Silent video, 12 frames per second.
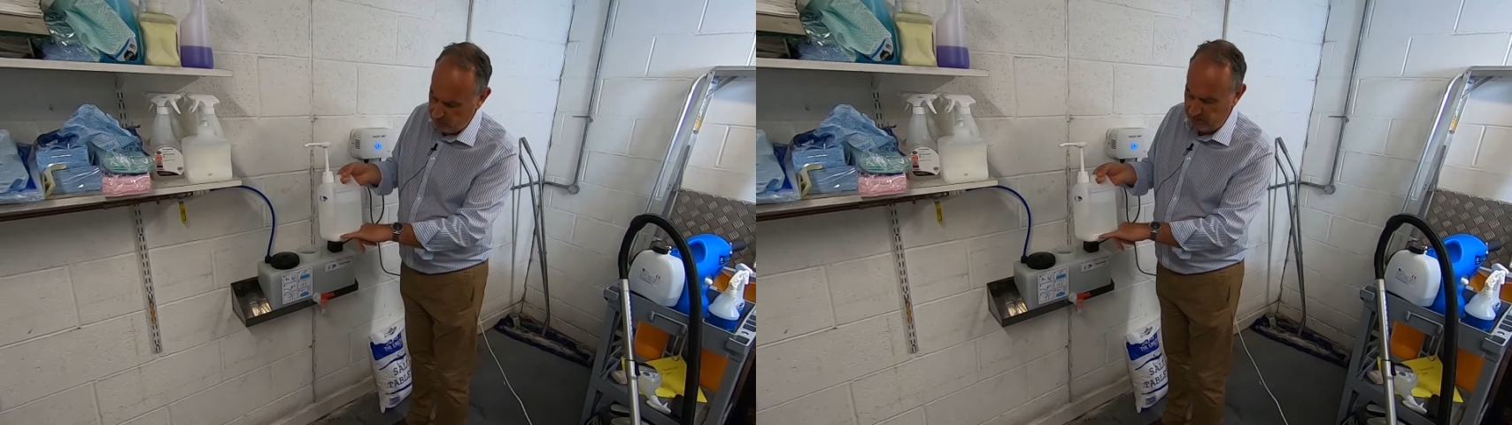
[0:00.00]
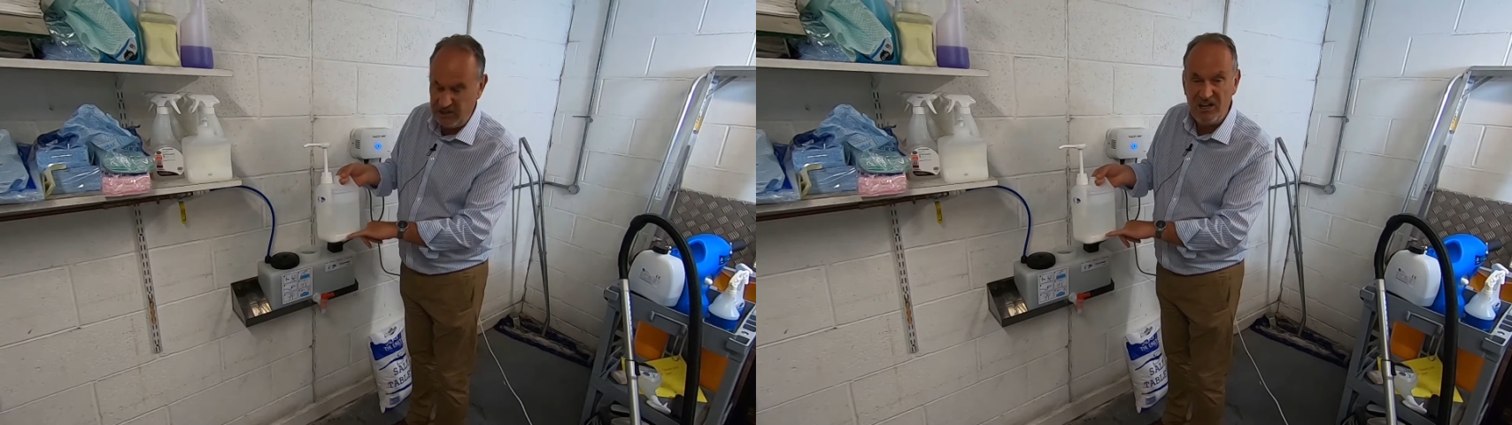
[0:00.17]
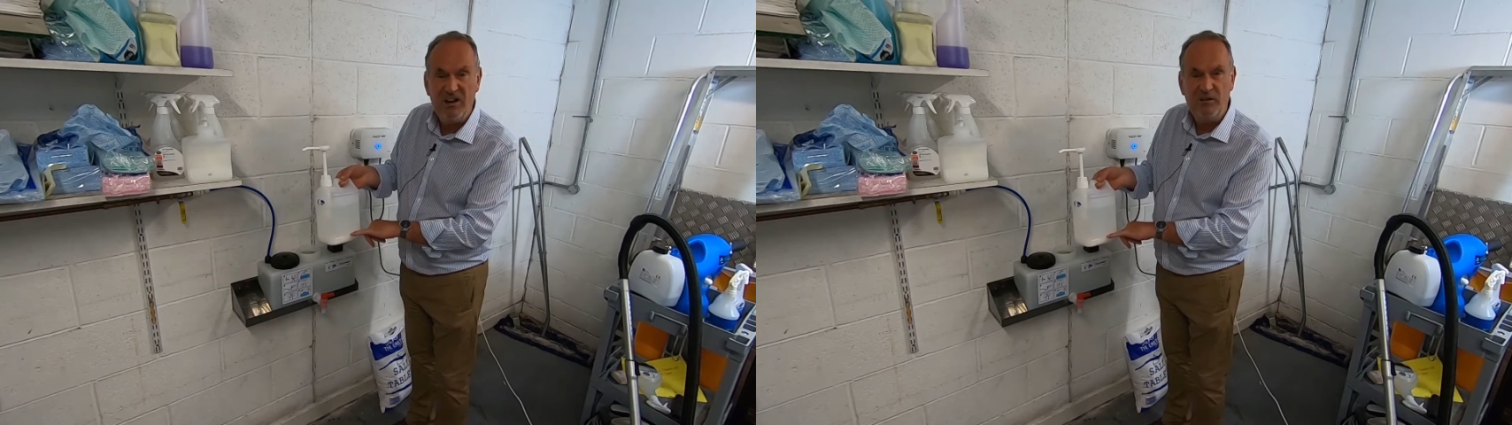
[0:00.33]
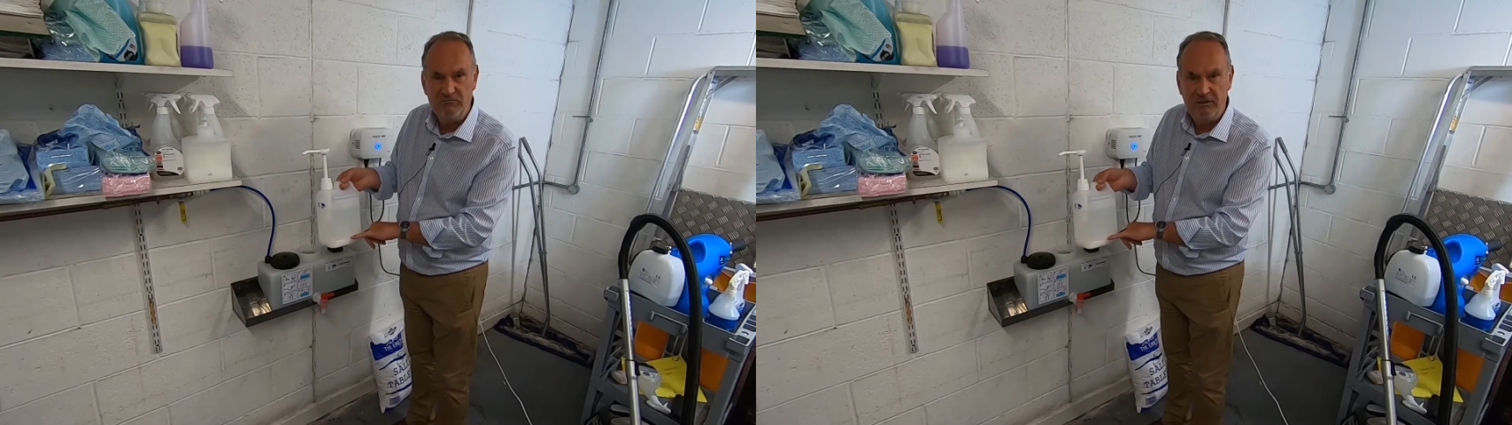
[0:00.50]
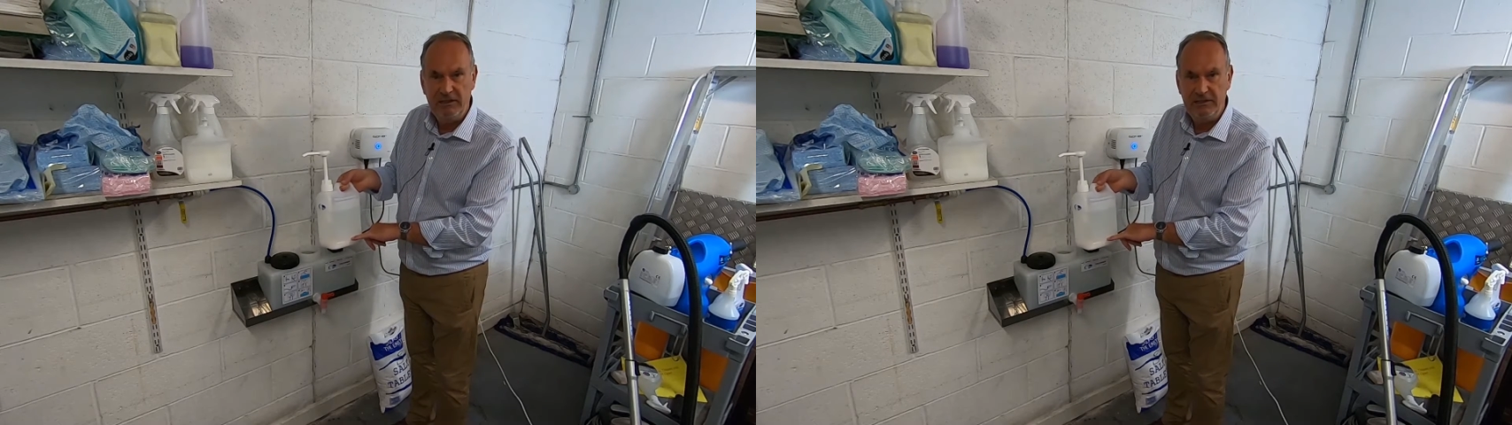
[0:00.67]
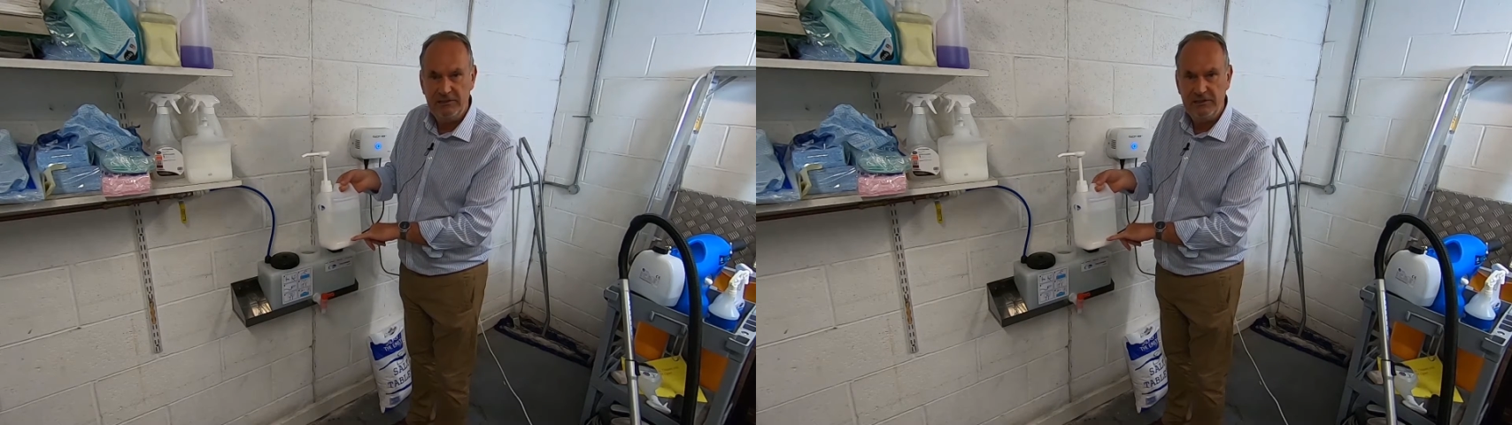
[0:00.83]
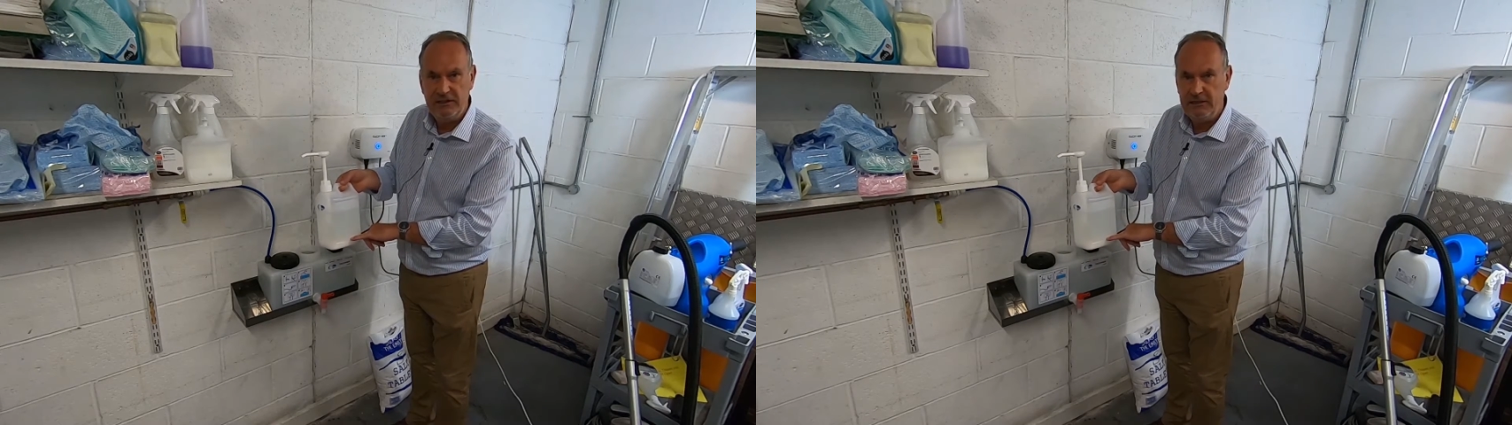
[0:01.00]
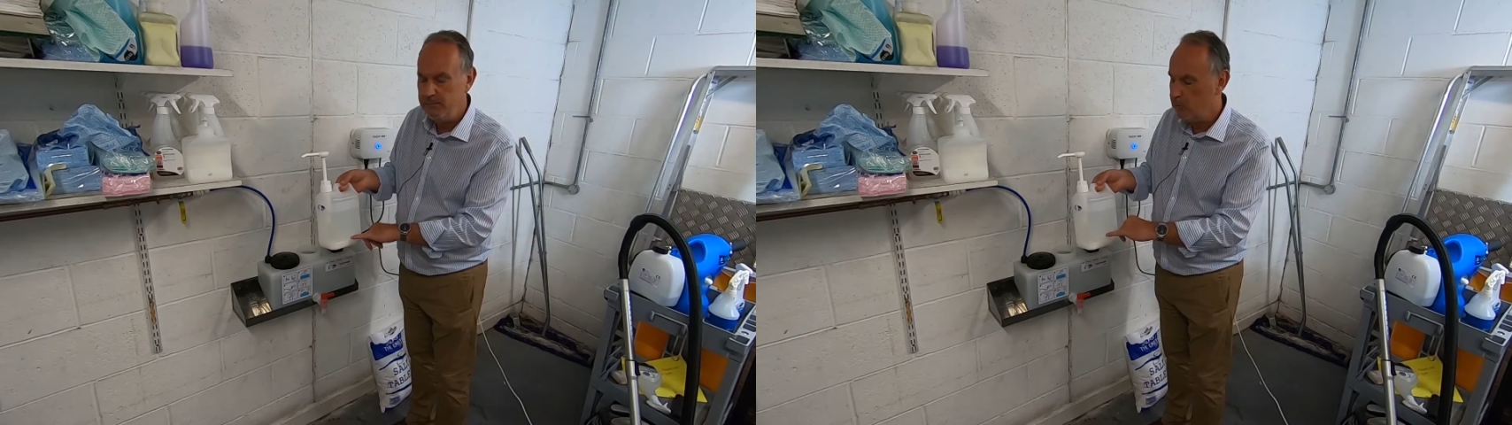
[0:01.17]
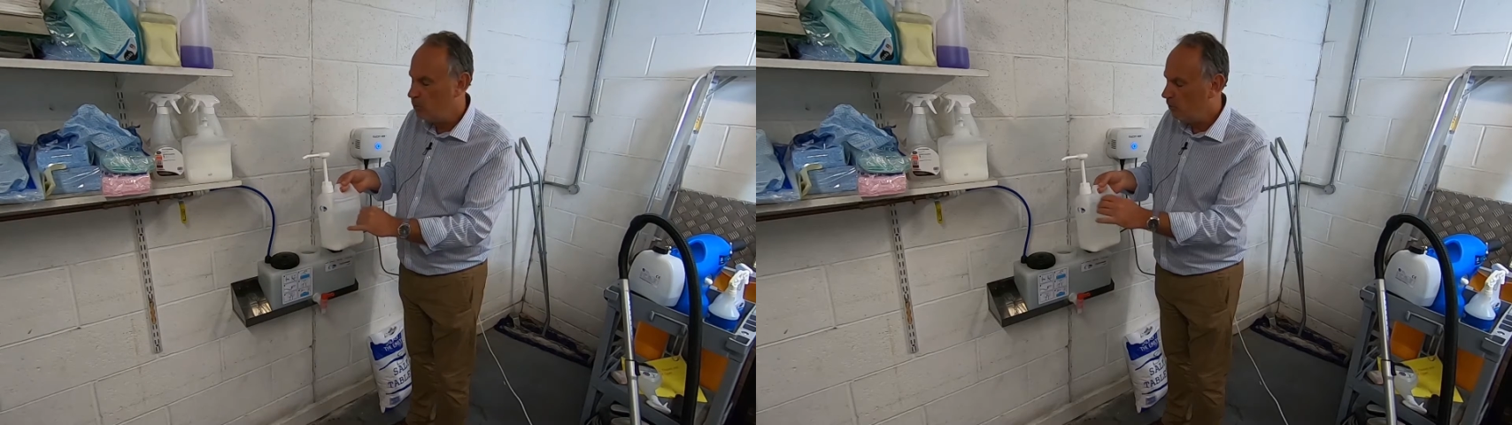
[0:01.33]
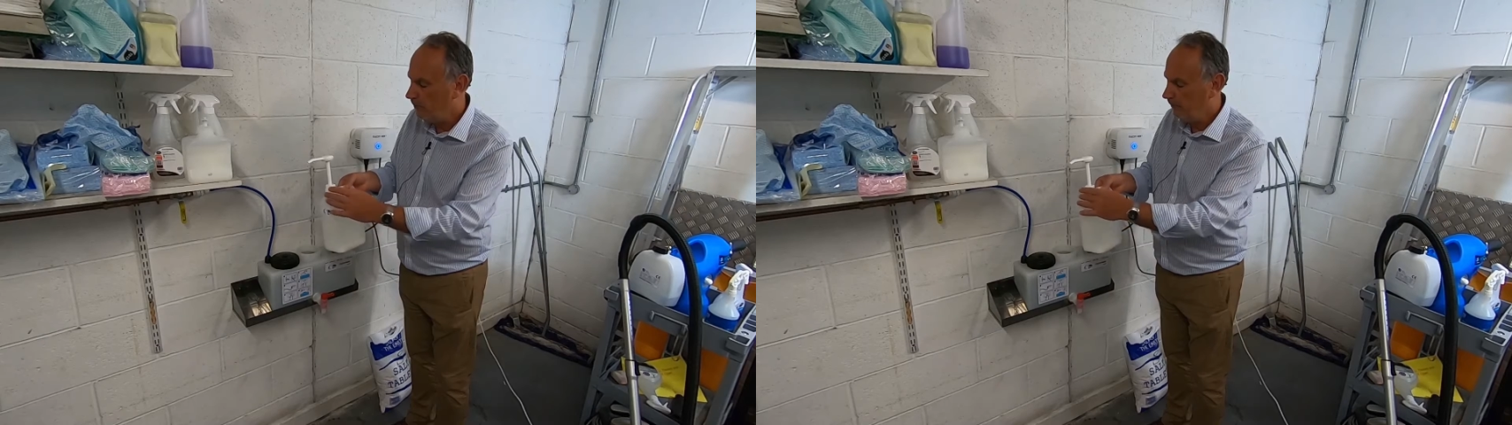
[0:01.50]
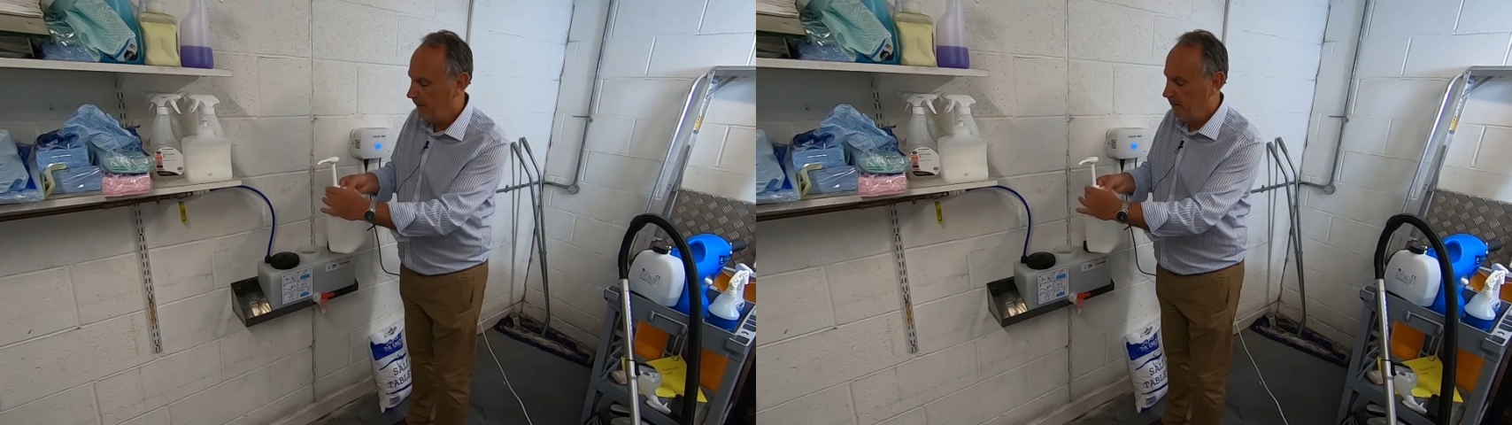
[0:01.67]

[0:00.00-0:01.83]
when you can't really see any more.